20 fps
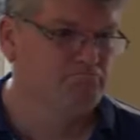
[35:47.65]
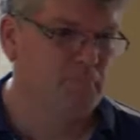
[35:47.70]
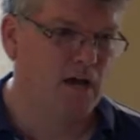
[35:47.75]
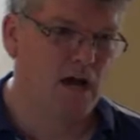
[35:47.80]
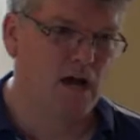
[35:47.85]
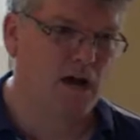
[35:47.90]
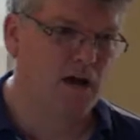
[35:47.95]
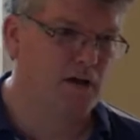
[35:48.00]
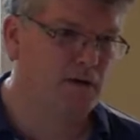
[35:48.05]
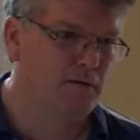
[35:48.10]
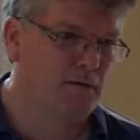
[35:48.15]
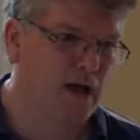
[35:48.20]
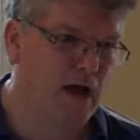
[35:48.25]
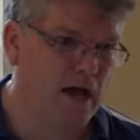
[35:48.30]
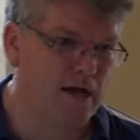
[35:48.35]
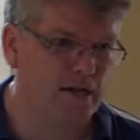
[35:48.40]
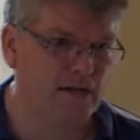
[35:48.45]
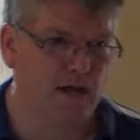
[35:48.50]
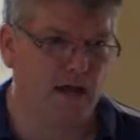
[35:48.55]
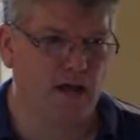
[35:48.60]
uh,
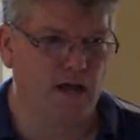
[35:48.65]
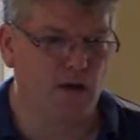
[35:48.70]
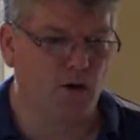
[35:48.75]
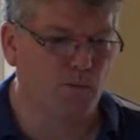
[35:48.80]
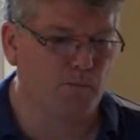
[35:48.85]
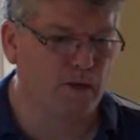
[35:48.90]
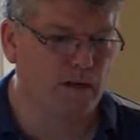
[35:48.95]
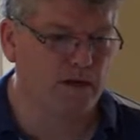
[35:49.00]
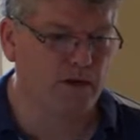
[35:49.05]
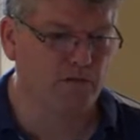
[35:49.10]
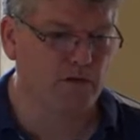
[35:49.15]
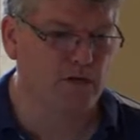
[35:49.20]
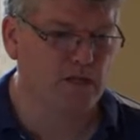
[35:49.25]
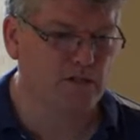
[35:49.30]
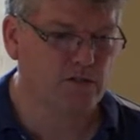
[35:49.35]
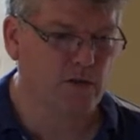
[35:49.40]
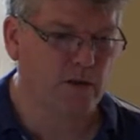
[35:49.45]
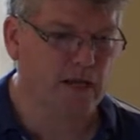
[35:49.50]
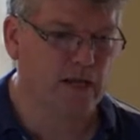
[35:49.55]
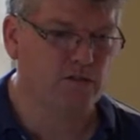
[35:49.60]
I, I hope i never
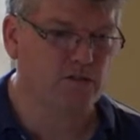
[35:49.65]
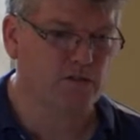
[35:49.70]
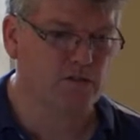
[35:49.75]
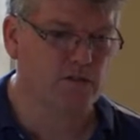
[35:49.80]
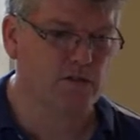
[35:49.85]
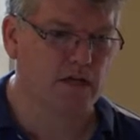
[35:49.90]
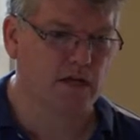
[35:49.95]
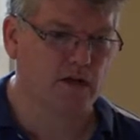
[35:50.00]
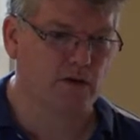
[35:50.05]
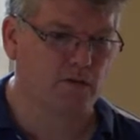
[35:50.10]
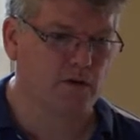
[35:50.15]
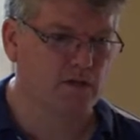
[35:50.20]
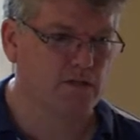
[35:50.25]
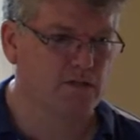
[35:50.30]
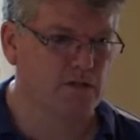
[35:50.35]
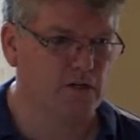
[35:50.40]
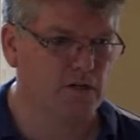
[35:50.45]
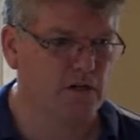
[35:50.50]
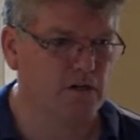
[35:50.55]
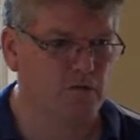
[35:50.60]
get to answer that
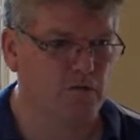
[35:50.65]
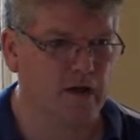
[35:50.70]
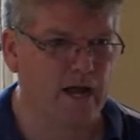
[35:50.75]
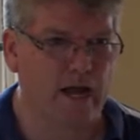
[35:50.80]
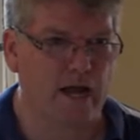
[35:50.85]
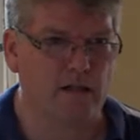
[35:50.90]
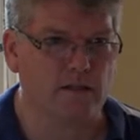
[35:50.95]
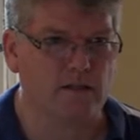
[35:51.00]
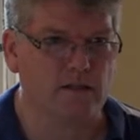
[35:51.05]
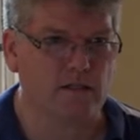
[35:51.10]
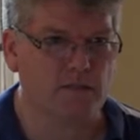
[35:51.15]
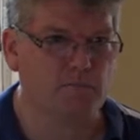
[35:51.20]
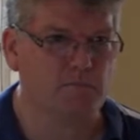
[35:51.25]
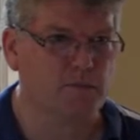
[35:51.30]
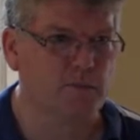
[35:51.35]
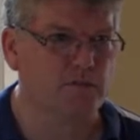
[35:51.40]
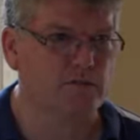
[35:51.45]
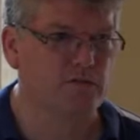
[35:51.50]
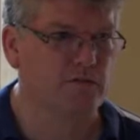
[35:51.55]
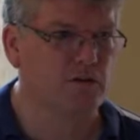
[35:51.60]
question in reality
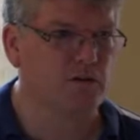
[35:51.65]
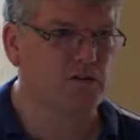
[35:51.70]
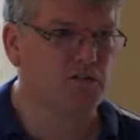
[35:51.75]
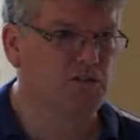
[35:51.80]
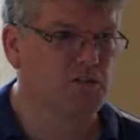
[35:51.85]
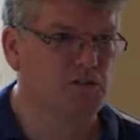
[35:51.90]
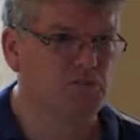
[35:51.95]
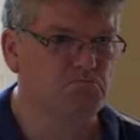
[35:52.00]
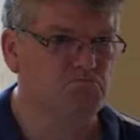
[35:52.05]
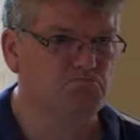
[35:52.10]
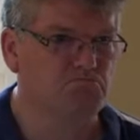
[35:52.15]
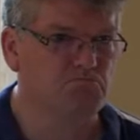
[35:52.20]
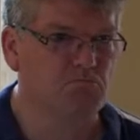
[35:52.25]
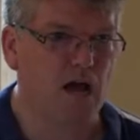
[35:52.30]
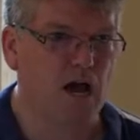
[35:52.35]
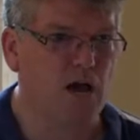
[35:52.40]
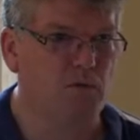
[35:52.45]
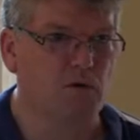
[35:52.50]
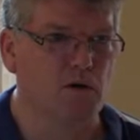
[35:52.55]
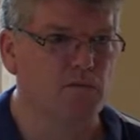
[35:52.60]
but seriously
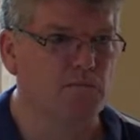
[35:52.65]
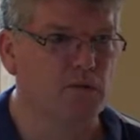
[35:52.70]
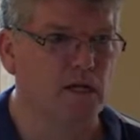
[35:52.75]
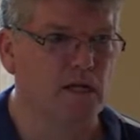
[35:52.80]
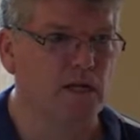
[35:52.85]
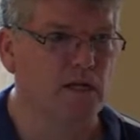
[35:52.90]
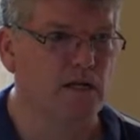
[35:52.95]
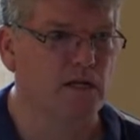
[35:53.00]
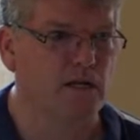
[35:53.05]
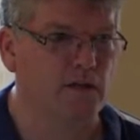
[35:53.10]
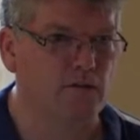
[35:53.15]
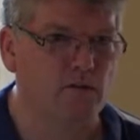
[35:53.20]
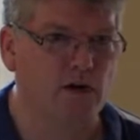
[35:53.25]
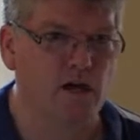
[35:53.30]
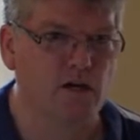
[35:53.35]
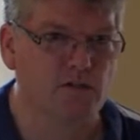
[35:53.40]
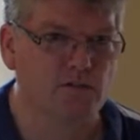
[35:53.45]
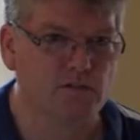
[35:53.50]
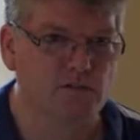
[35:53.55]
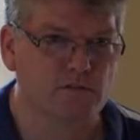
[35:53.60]
i wouldn't be in any
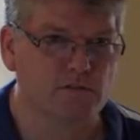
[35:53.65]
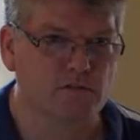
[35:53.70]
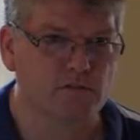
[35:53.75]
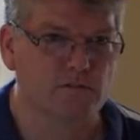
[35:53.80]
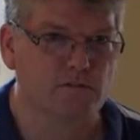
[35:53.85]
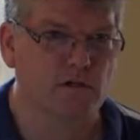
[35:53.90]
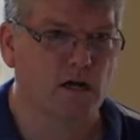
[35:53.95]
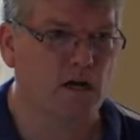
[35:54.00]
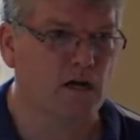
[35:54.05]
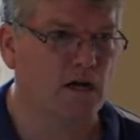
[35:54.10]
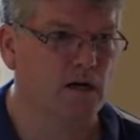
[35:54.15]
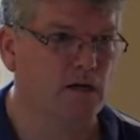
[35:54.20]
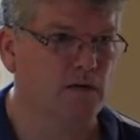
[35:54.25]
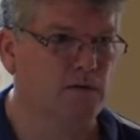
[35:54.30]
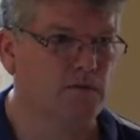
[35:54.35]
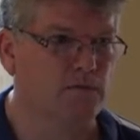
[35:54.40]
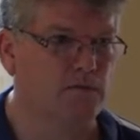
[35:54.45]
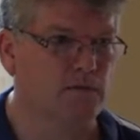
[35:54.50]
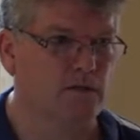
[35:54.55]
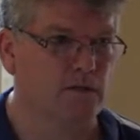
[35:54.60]
rush uh,
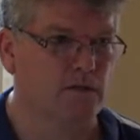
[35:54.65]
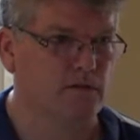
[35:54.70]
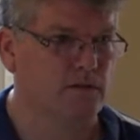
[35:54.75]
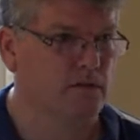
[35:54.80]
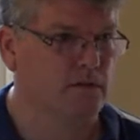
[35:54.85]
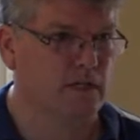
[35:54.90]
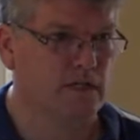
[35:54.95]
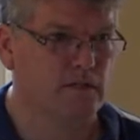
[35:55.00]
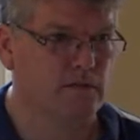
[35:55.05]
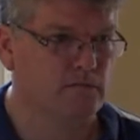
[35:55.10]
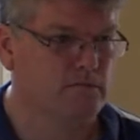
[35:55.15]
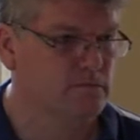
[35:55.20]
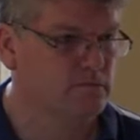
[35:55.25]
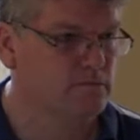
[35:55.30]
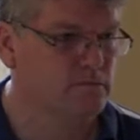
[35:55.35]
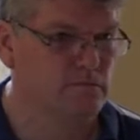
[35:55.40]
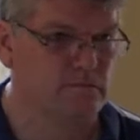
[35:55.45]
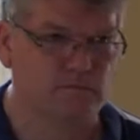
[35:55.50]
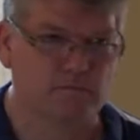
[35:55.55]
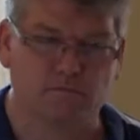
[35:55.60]
uh Lynn
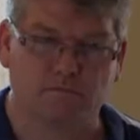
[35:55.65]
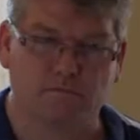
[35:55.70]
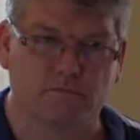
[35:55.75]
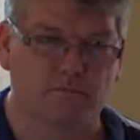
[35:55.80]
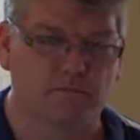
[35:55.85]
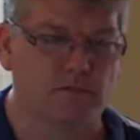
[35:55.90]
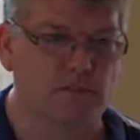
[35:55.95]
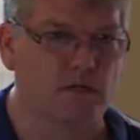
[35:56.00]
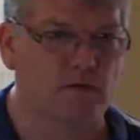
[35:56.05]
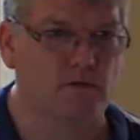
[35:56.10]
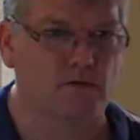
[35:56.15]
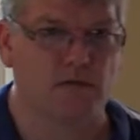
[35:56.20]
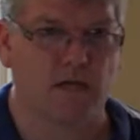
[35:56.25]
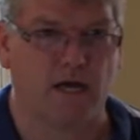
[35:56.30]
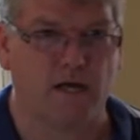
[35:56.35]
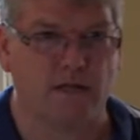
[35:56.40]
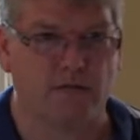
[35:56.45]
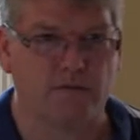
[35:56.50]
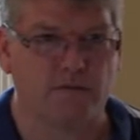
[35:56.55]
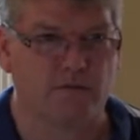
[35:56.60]
you know,
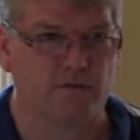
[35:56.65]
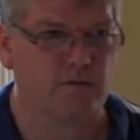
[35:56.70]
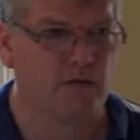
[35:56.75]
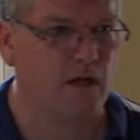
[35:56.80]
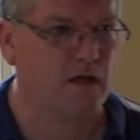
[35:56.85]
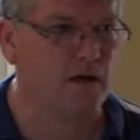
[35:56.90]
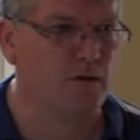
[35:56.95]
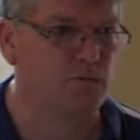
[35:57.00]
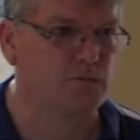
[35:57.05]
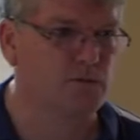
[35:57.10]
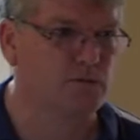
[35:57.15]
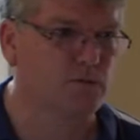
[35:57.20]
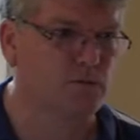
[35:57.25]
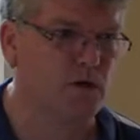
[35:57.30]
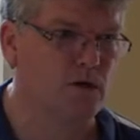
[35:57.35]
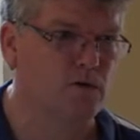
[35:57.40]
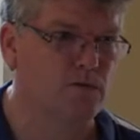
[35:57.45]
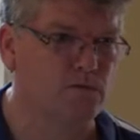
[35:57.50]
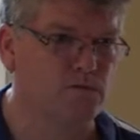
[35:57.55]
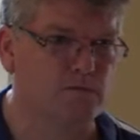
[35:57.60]
dies. I hope she
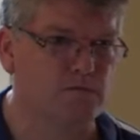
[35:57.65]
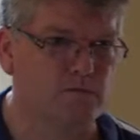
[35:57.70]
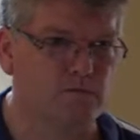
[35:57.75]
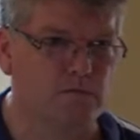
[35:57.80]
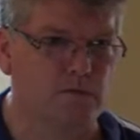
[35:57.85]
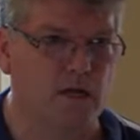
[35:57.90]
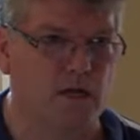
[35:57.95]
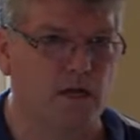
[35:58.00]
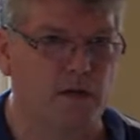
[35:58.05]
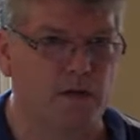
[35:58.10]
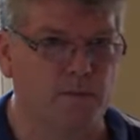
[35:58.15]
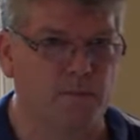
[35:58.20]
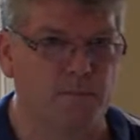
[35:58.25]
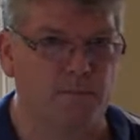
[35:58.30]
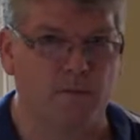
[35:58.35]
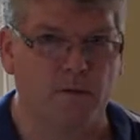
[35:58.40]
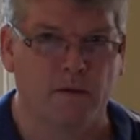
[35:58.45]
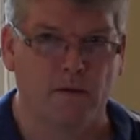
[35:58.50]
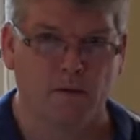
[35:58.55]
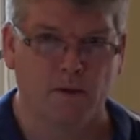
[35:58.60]
won't.
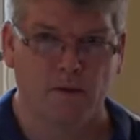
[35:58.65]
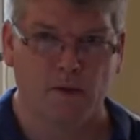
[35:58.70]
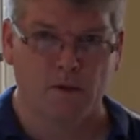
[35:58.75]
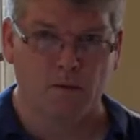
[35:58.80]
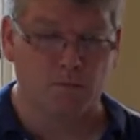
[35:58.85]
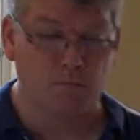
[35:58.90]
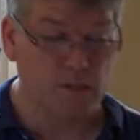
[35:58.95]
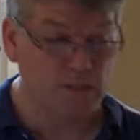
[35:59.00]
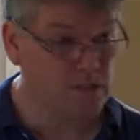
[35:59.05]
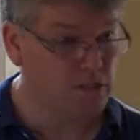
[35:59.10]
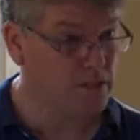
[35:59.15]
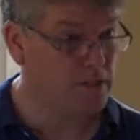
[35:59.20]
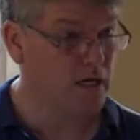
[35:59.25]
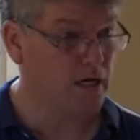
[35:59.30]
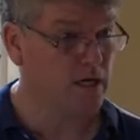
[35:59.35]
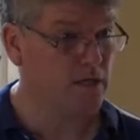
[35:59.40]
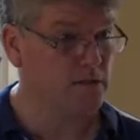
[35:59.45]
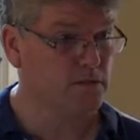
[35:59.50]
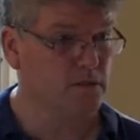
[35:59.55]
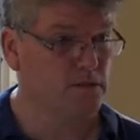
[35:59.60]
Um, but she
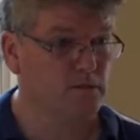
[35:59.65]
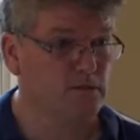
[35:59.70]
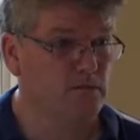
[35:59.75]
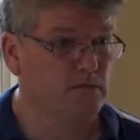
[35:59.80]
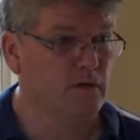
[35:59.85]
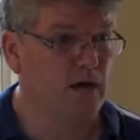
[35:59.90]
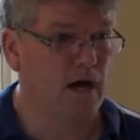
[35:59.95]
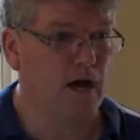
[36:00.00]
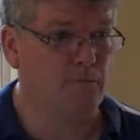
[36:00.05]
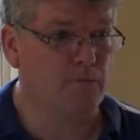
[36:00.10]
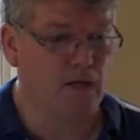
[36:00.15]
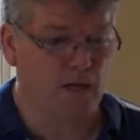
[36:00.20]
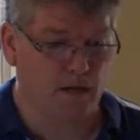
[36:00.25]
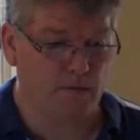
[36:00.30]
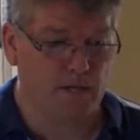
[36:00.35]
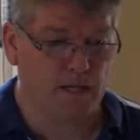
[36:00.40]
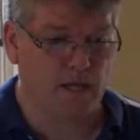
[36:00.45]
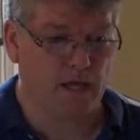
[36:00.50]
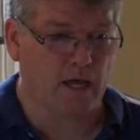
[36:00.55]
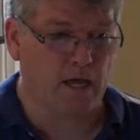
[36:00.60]
does. I'm not
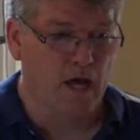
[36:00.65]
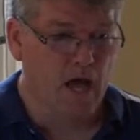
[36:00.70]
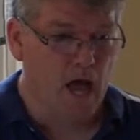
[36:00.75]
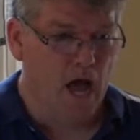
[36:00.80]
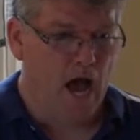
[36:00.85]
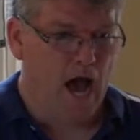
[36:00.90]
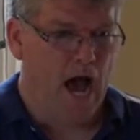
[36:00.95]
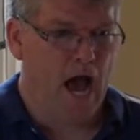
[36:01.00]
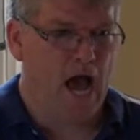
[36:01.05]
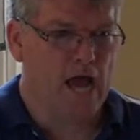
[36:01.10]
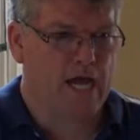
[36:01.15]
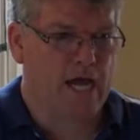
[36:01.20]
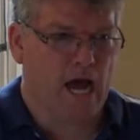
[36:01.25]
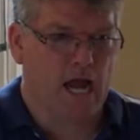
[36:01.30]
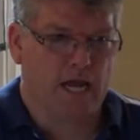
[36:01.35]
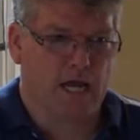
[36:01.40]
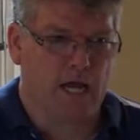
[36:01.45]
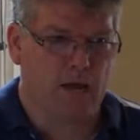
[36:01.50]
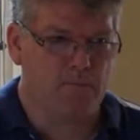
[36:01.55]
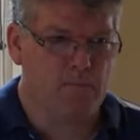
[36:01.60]
gonna be like, I
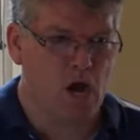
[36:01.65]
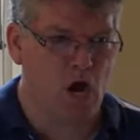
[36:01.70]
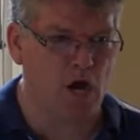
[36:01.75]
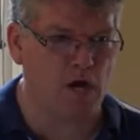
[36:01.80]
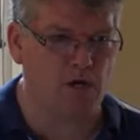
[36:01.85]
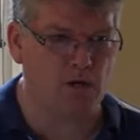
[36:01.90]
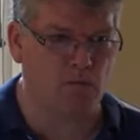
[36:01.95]
gotta get married